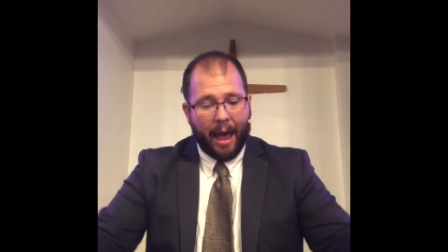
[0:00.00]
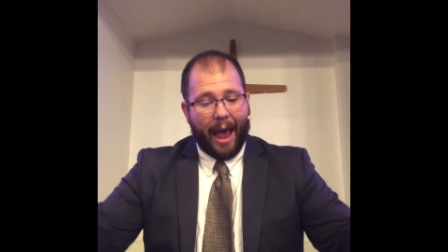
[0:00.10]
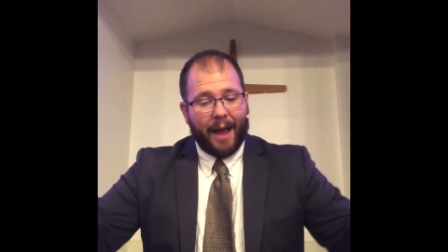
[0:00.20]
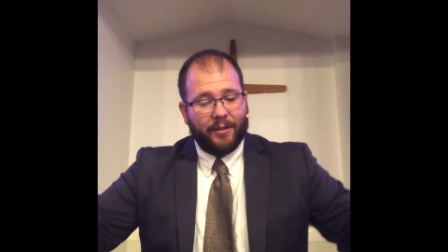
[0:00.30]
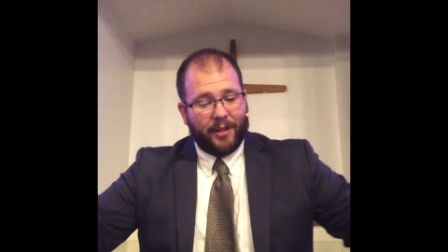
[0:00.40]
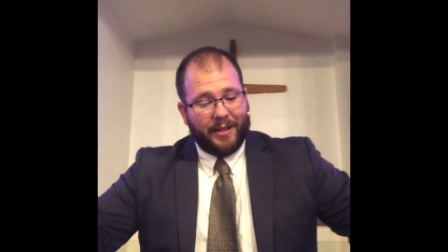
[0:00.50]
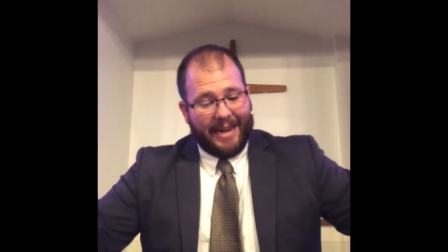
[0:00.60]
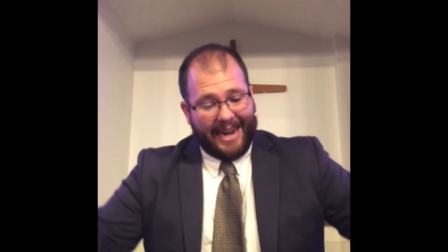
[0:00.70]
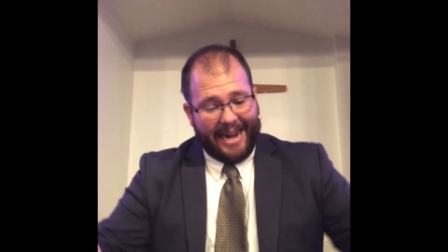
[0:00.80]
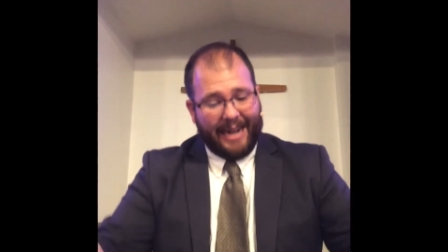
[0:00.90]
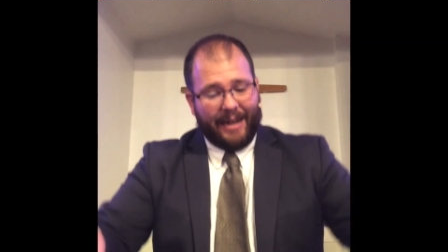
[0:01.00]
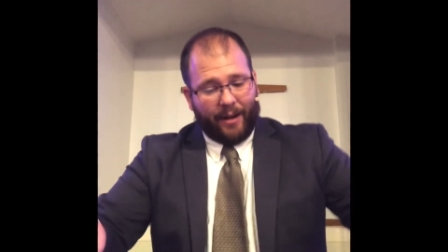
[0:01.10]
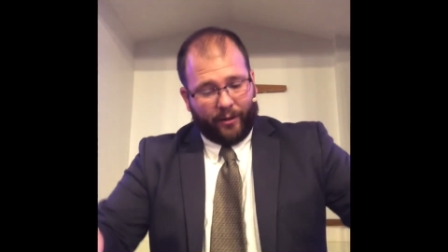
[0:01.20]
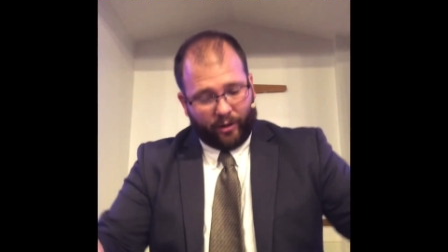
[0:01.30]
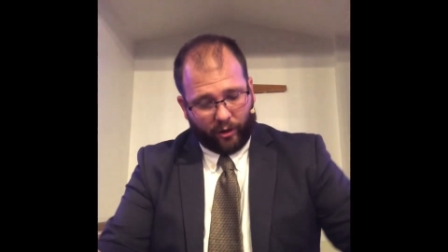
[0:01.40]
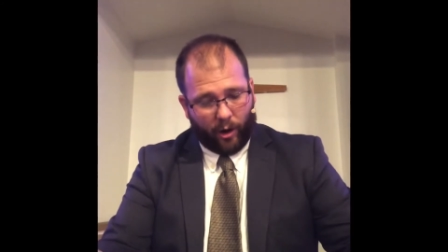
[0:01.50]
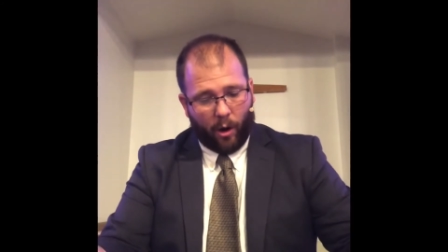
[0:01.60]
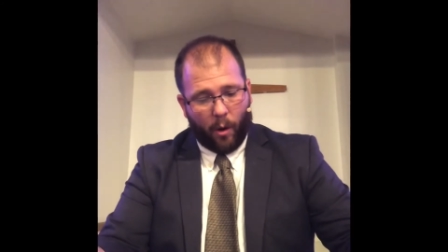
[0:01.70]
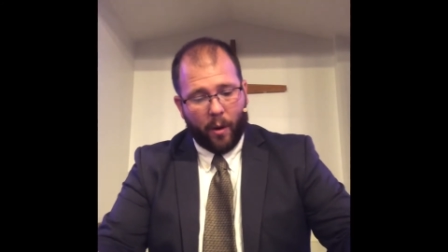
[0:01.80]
and in eating so,